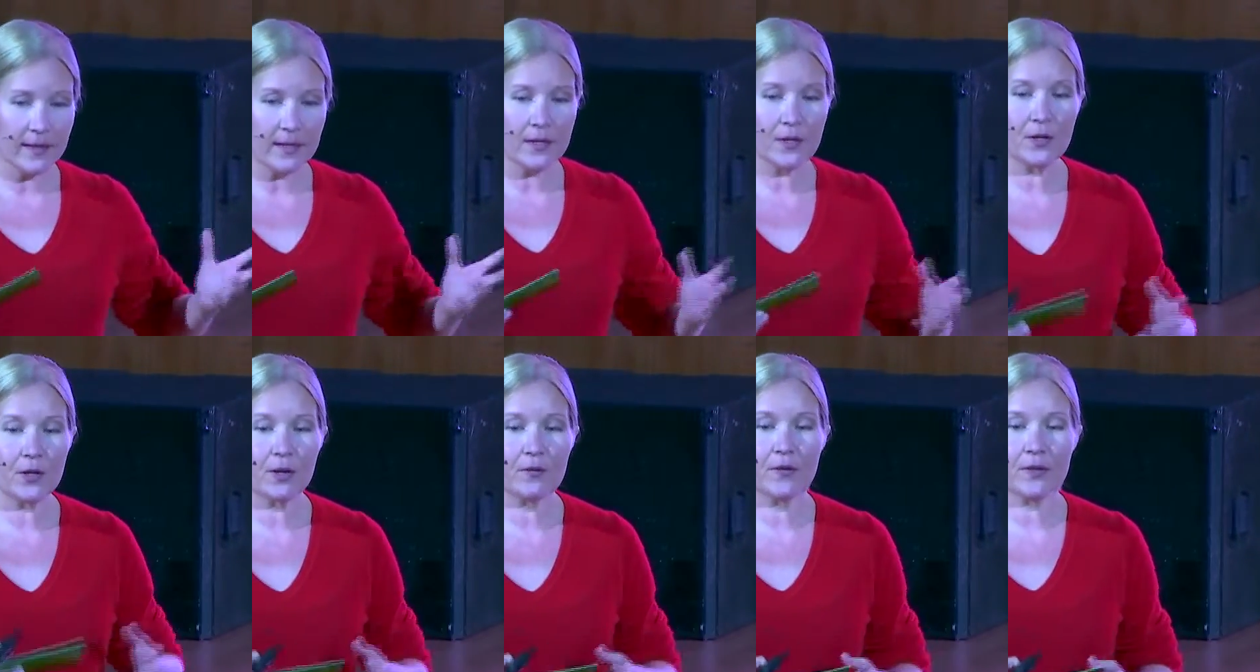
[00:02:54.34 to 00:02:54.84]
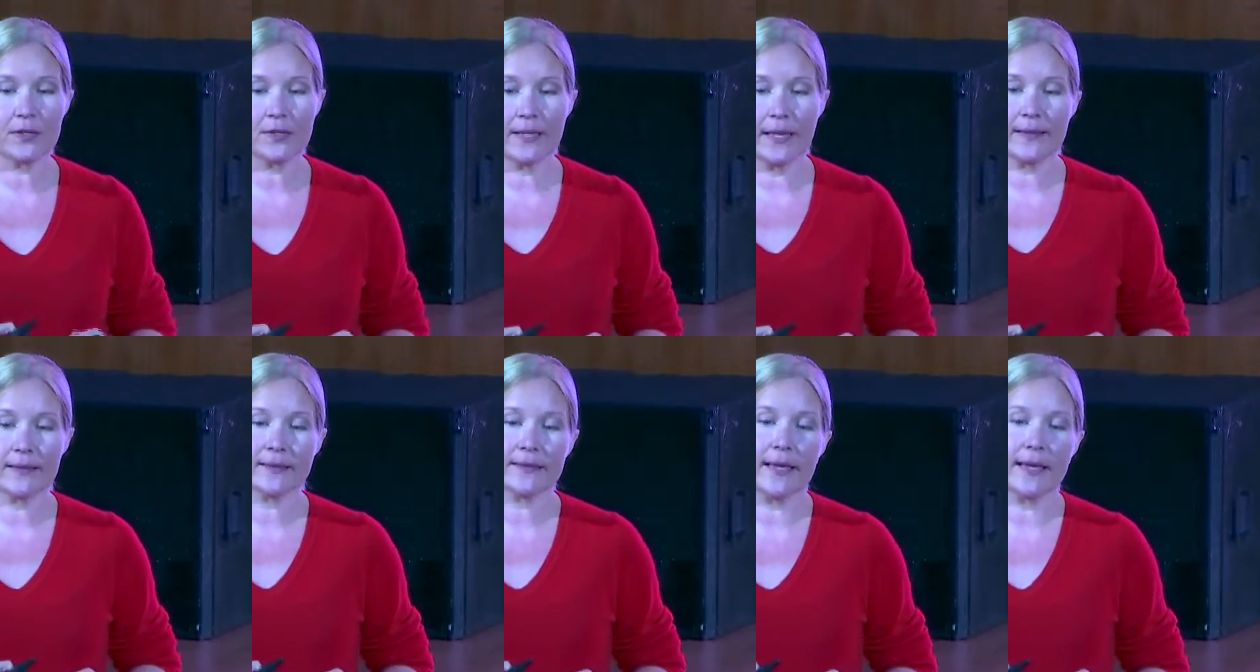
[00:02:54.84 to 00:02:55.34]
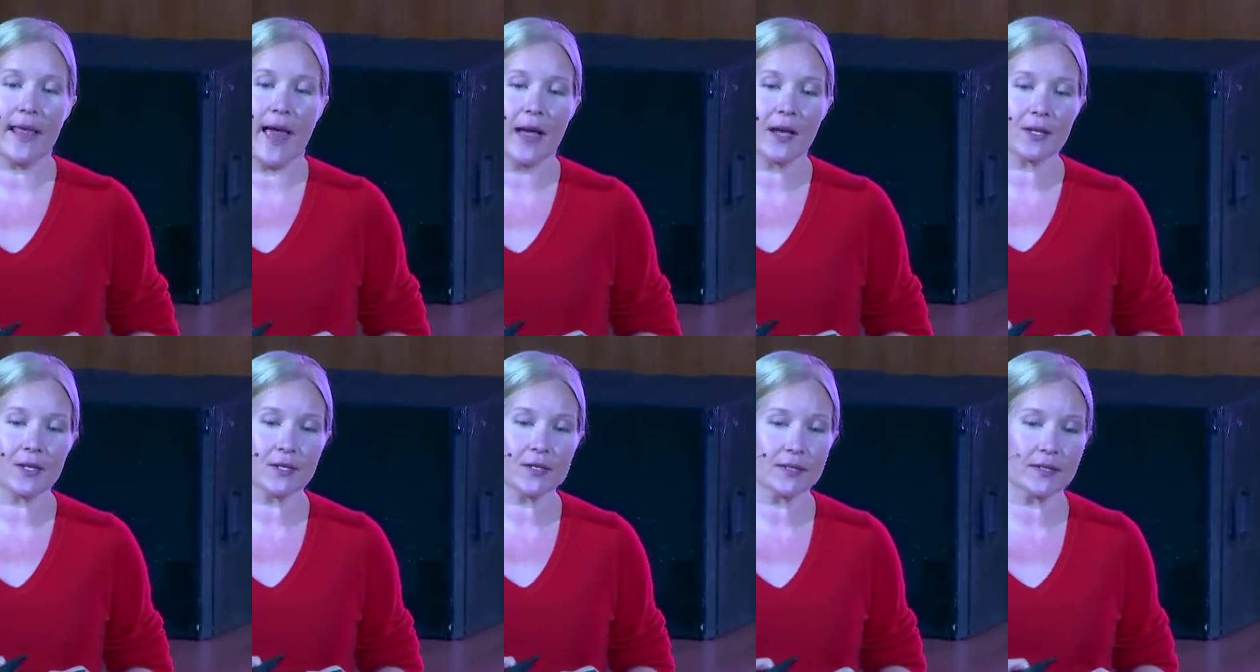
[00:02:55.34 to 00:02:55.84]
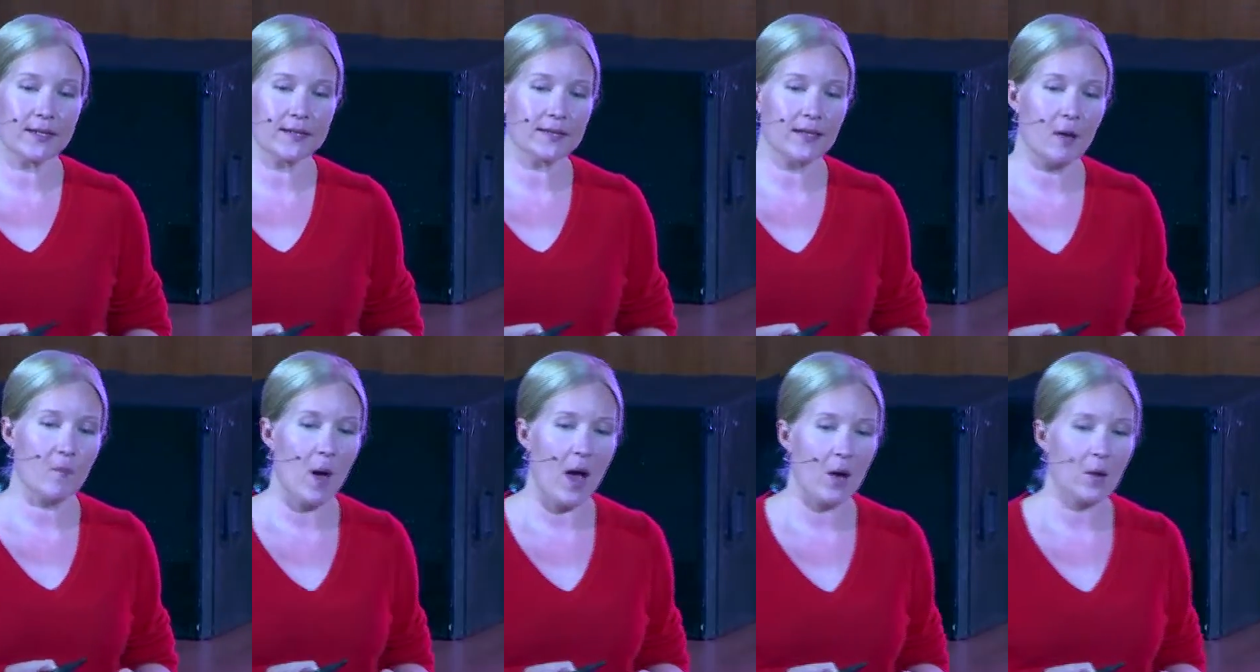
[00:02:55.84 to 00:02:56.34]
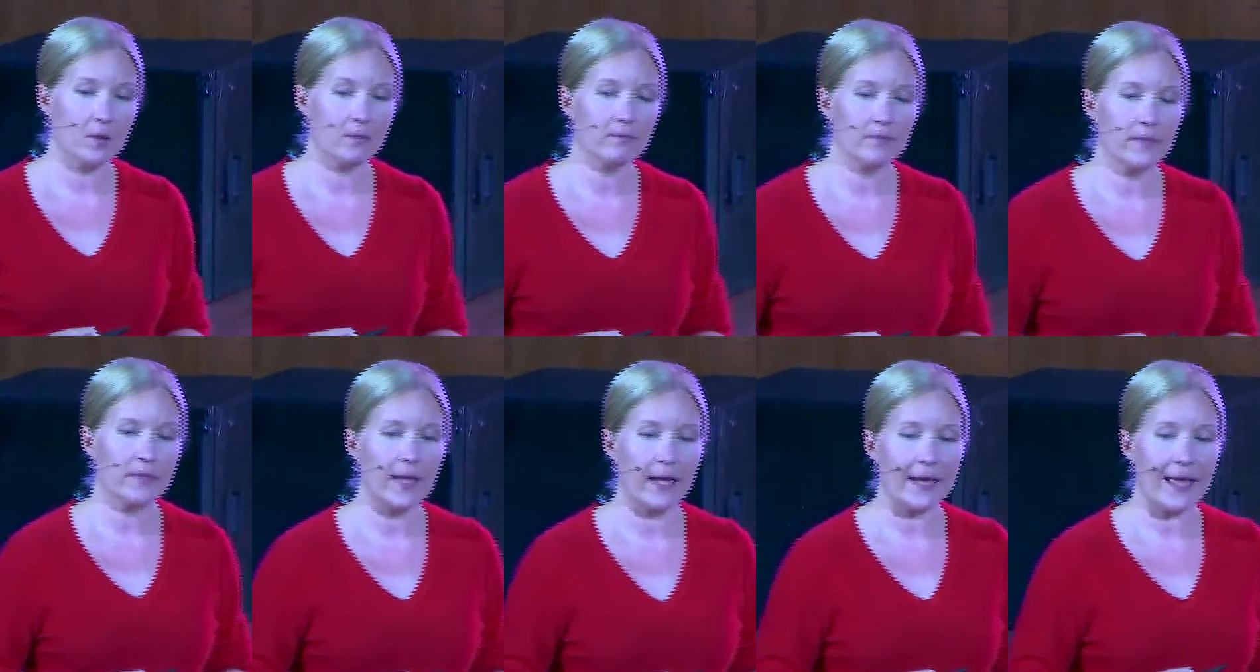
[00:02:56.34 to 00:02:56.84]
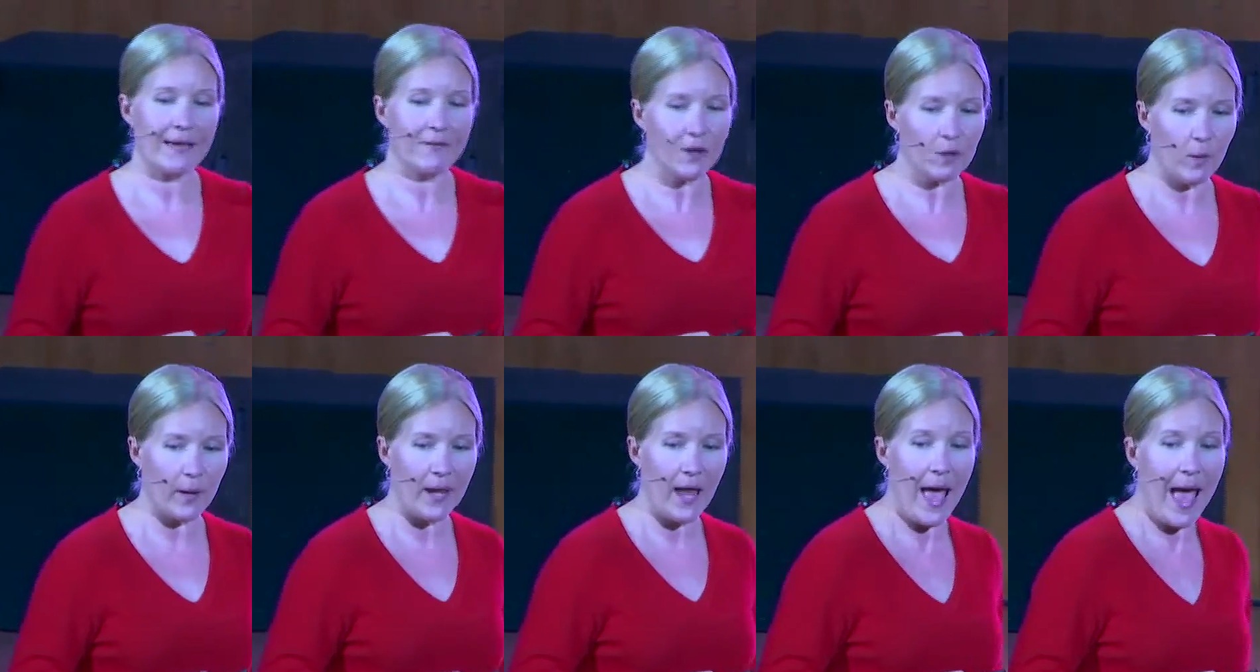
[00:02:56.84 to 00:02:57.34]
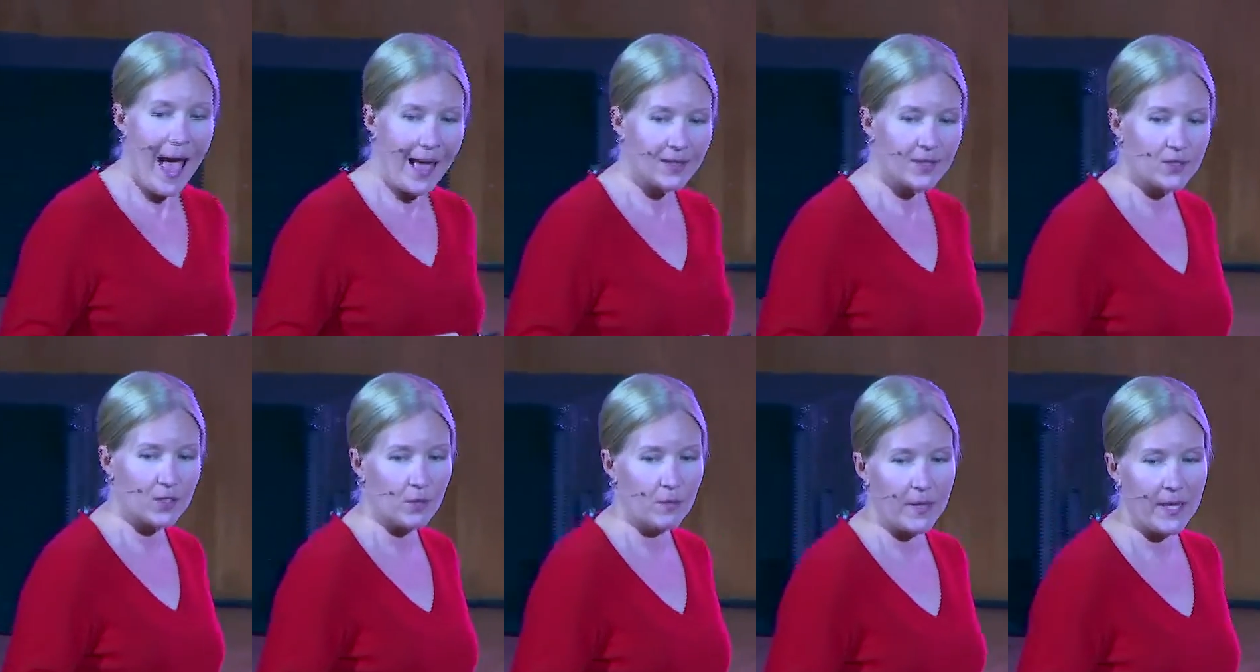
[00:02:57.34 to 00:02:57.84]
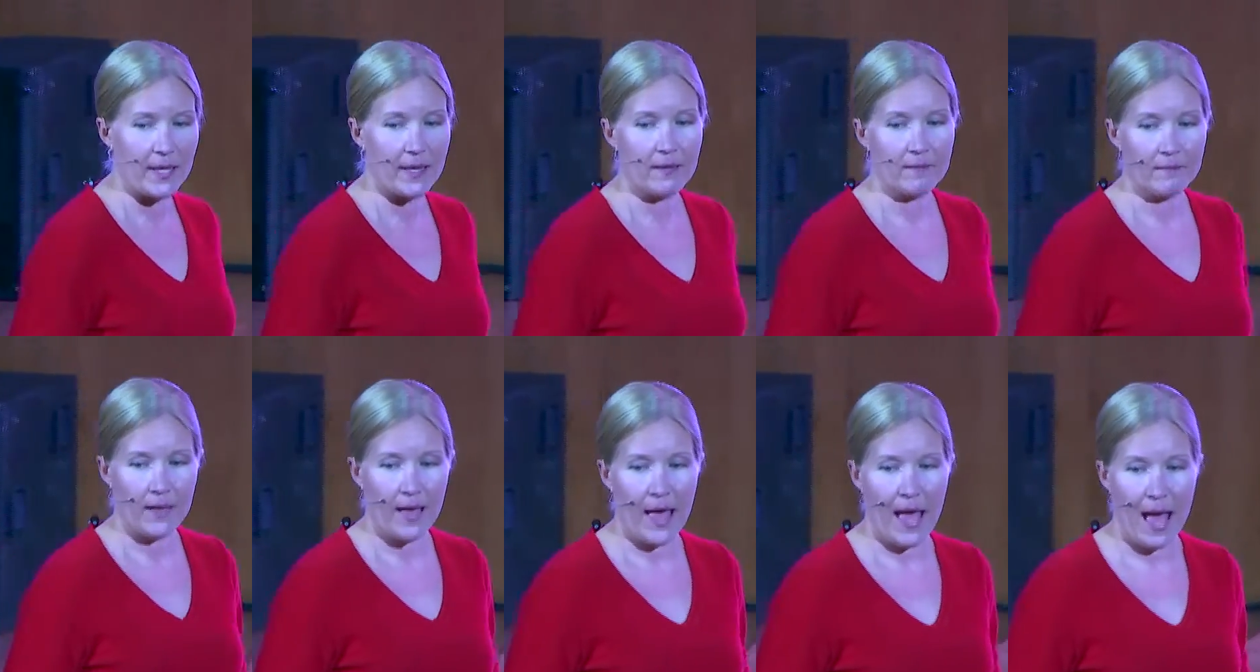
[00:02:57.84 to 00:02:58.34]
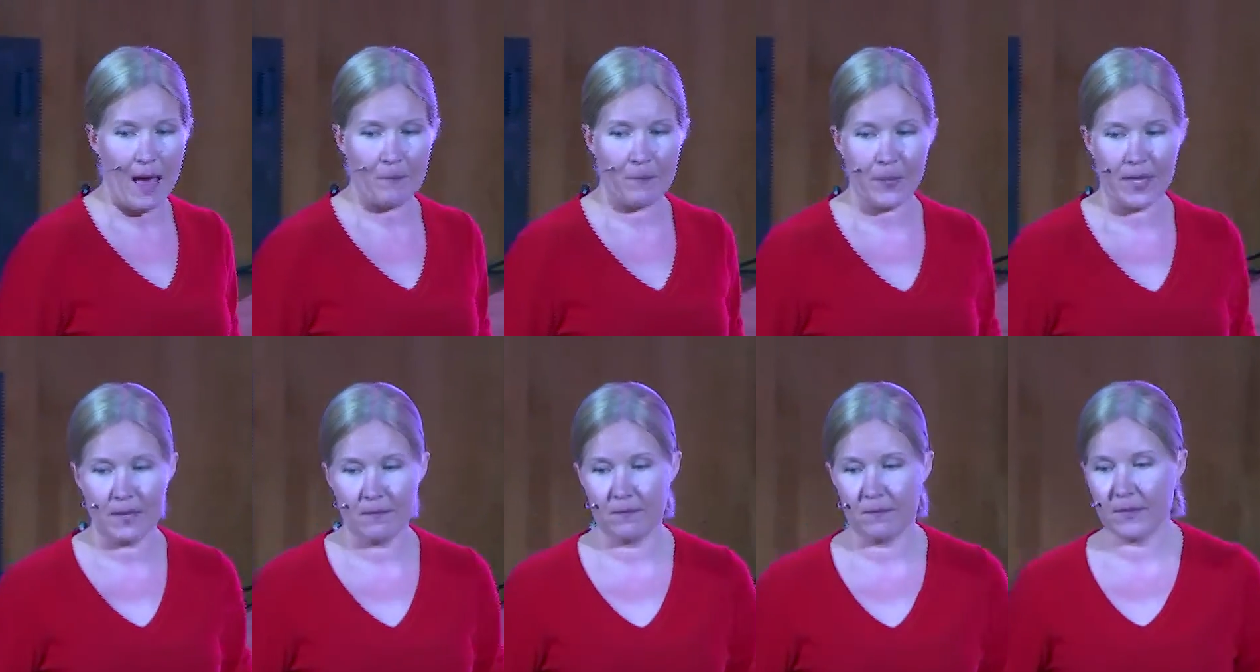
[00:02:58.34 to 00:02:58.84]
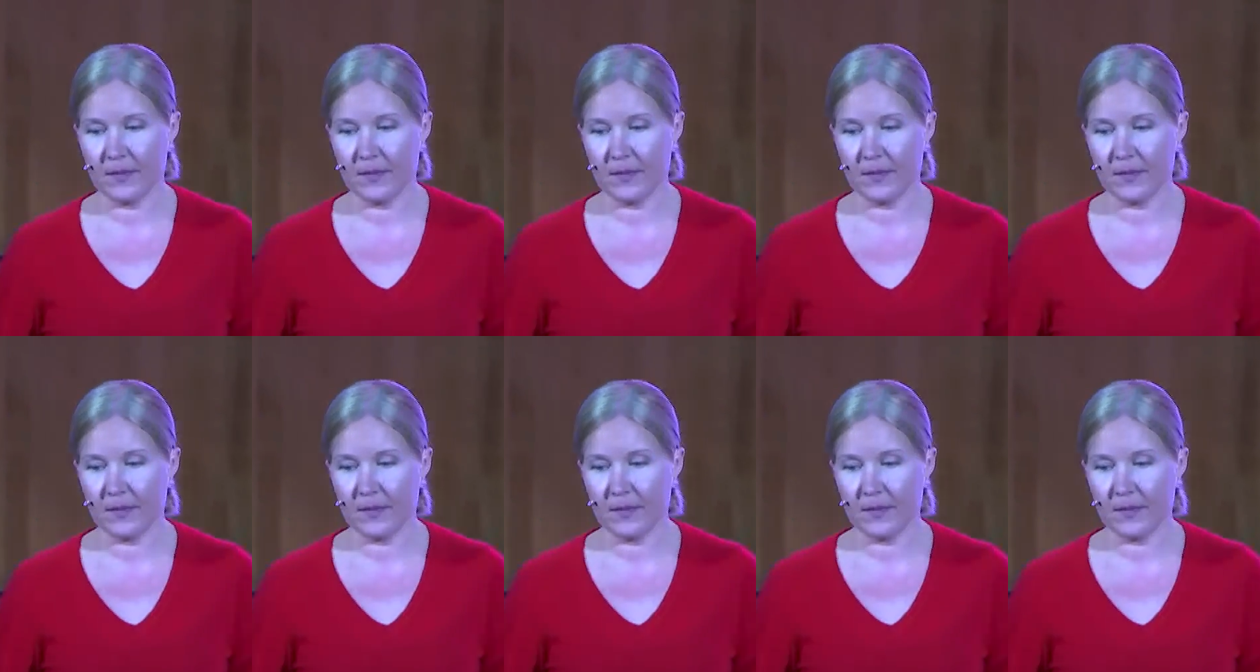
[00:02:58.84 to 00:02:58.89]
nervousness and anxiousness about that everyone has to be happy.